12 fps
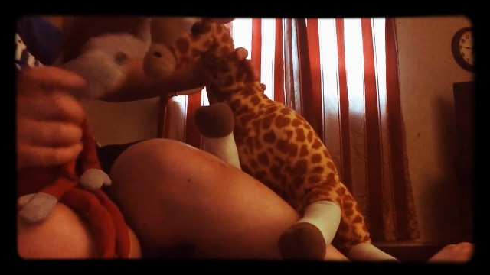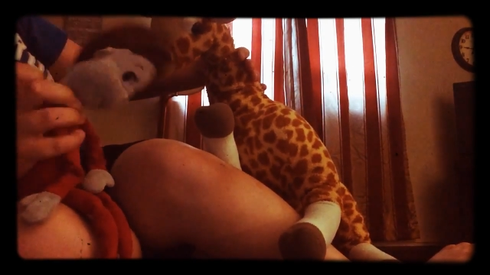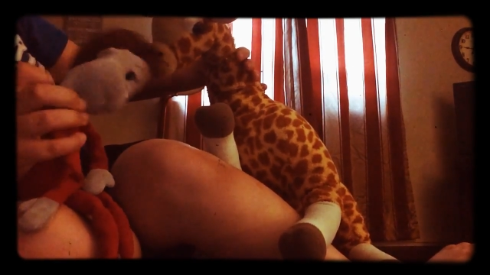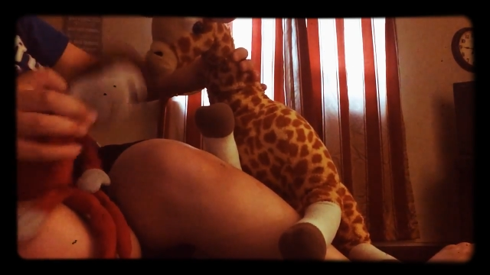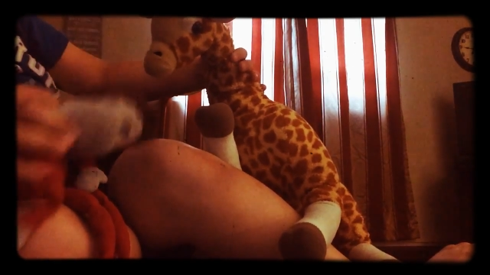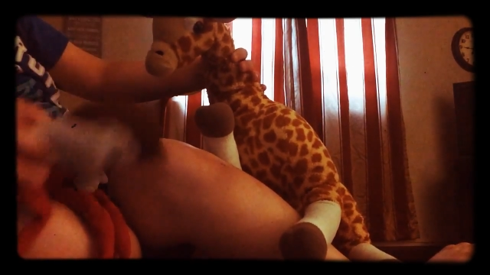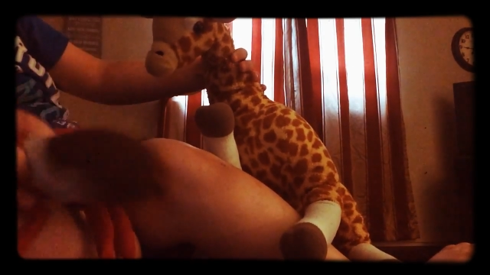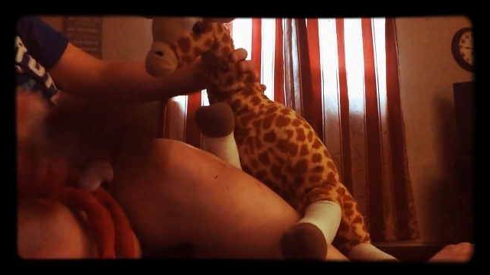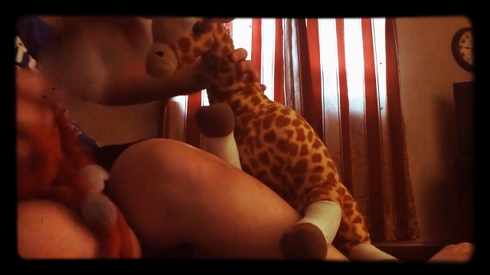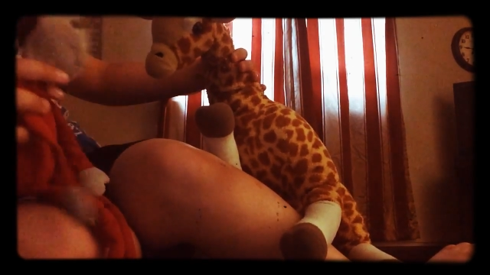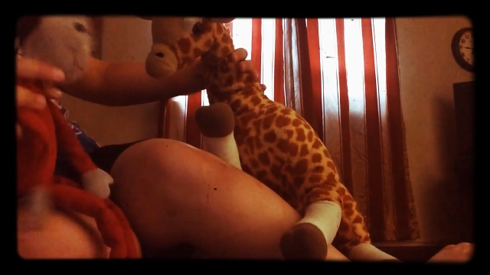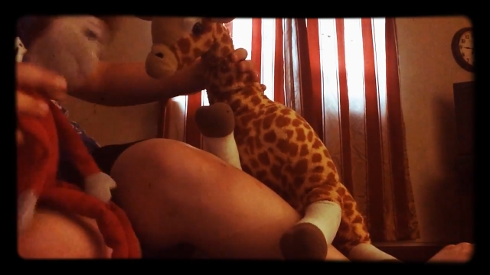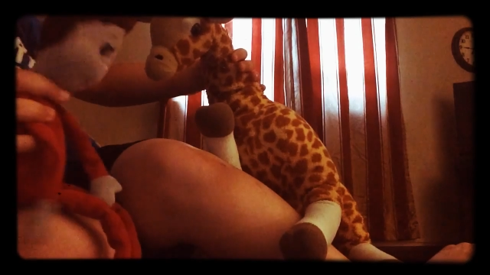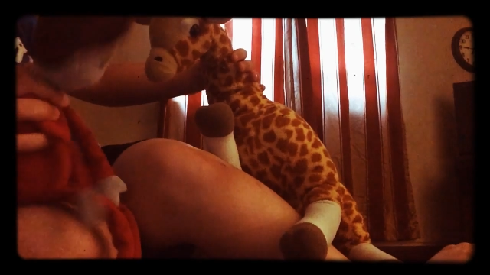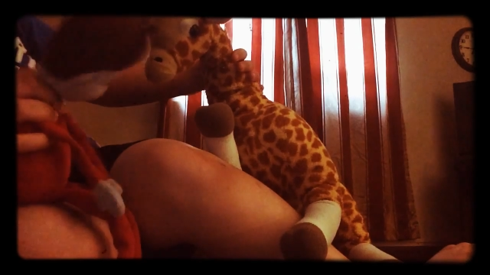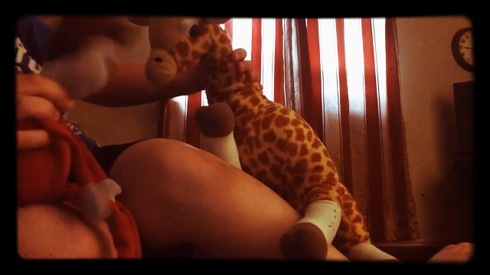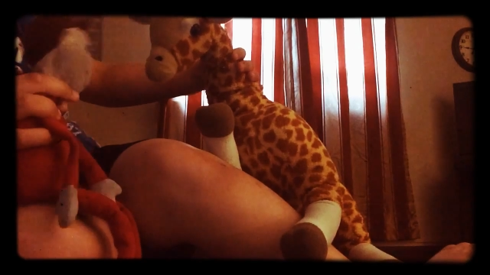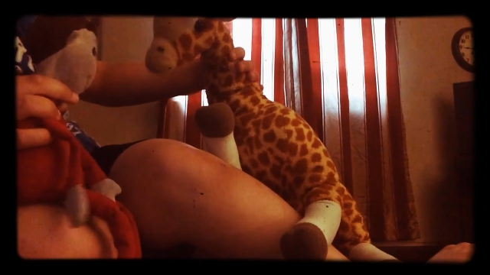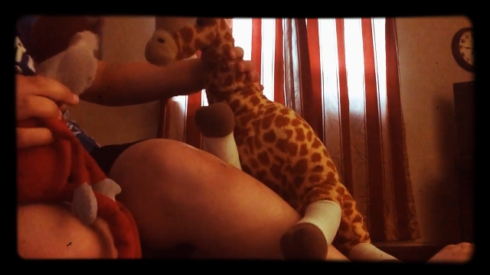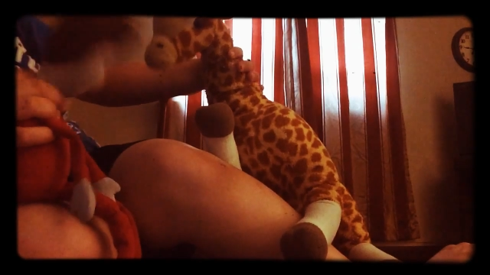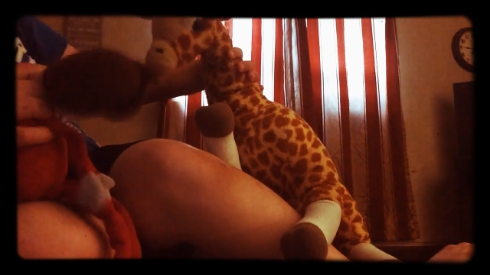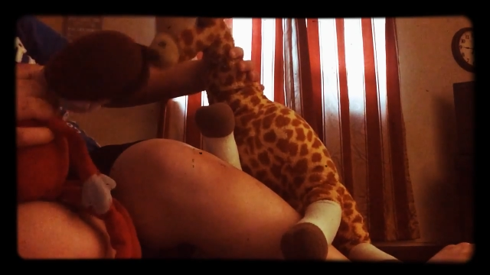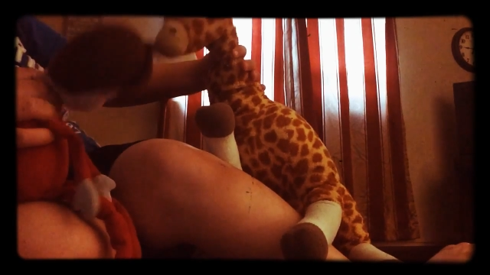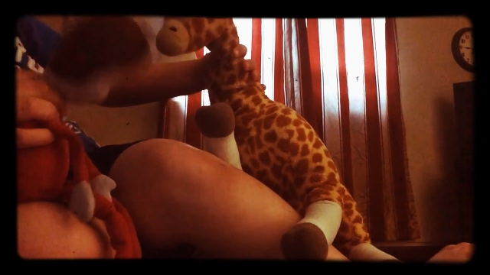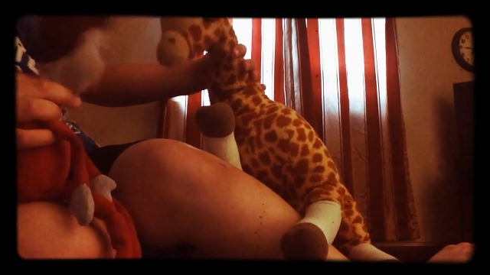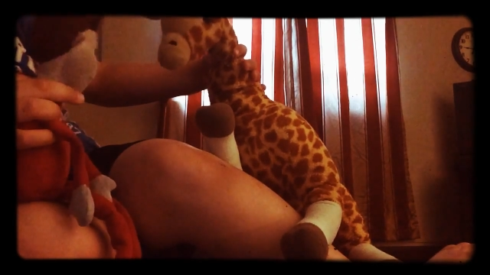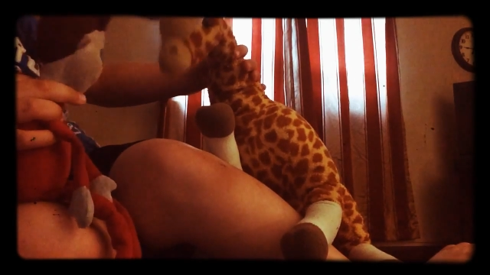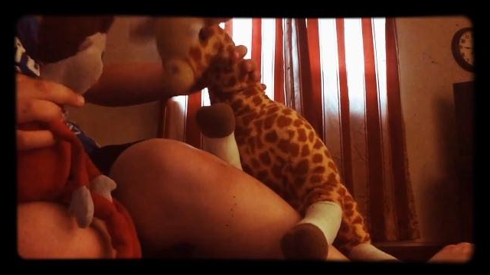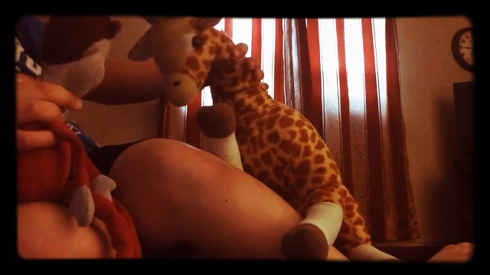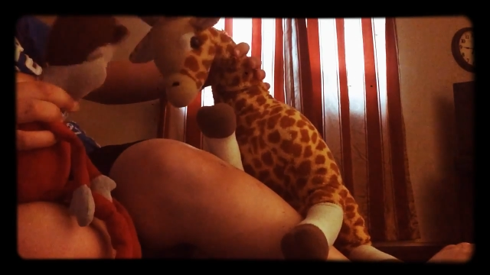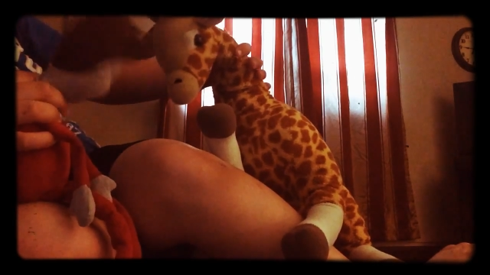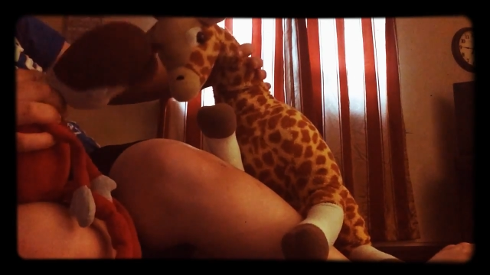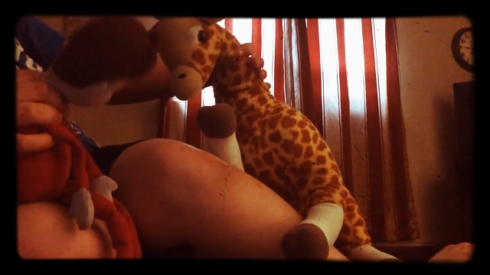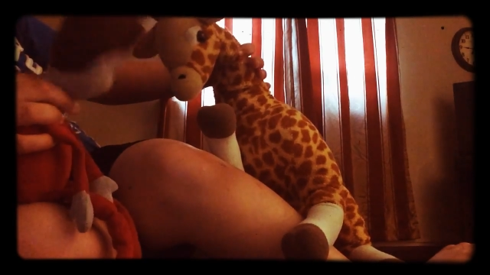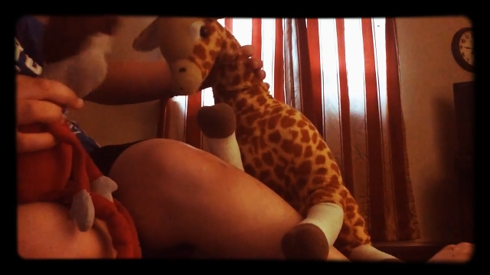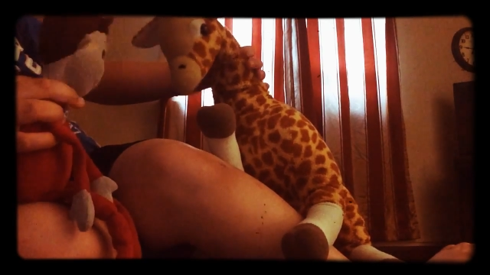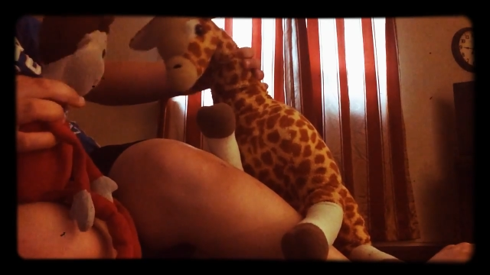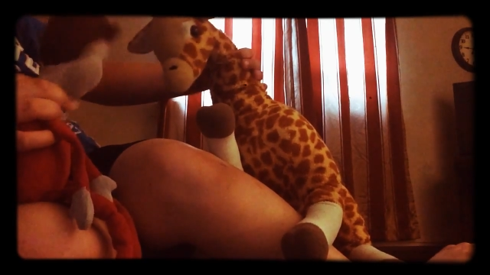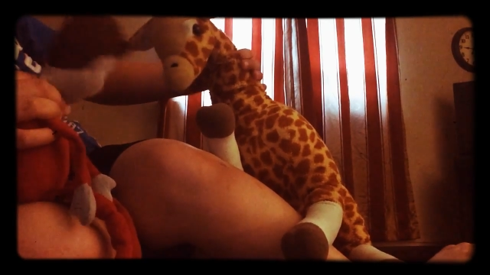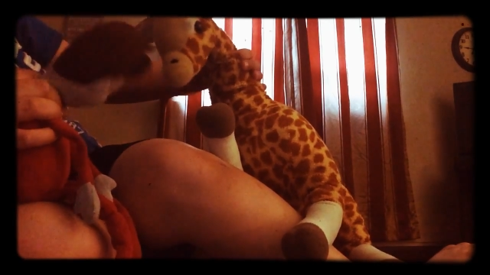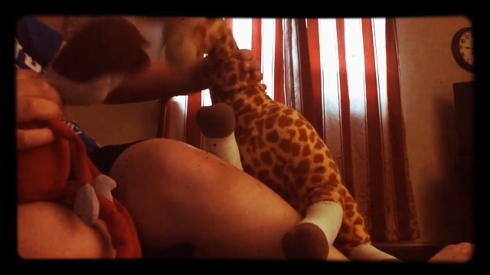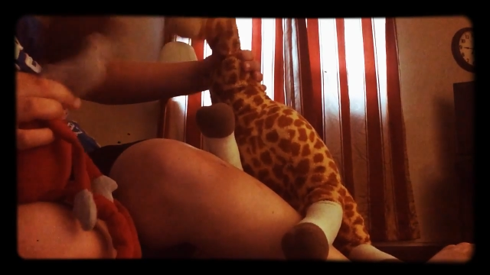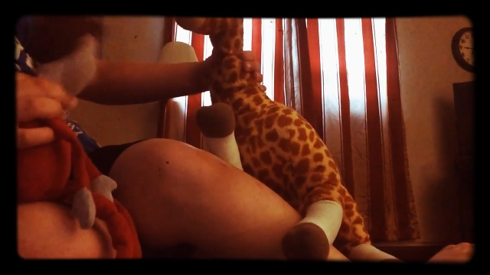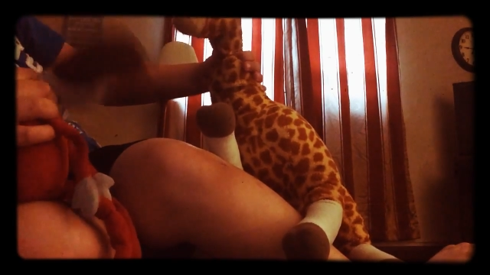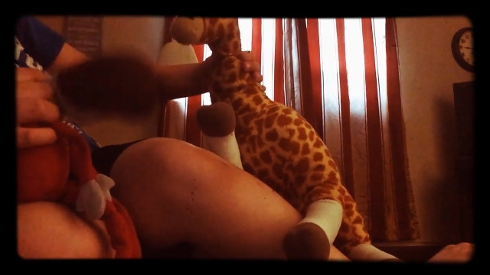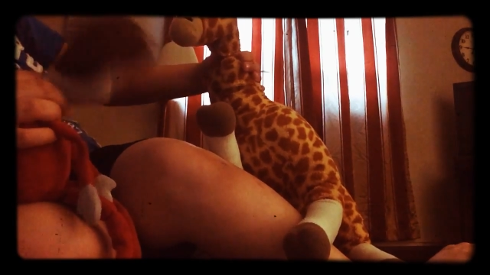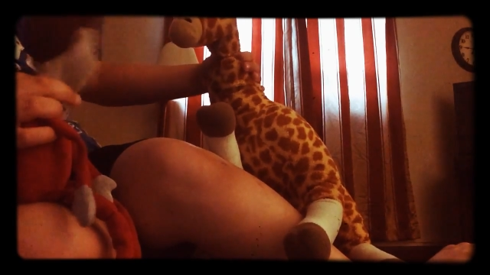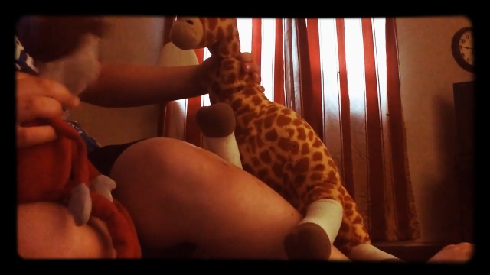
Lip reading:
No face is visible, so there are no lips to read.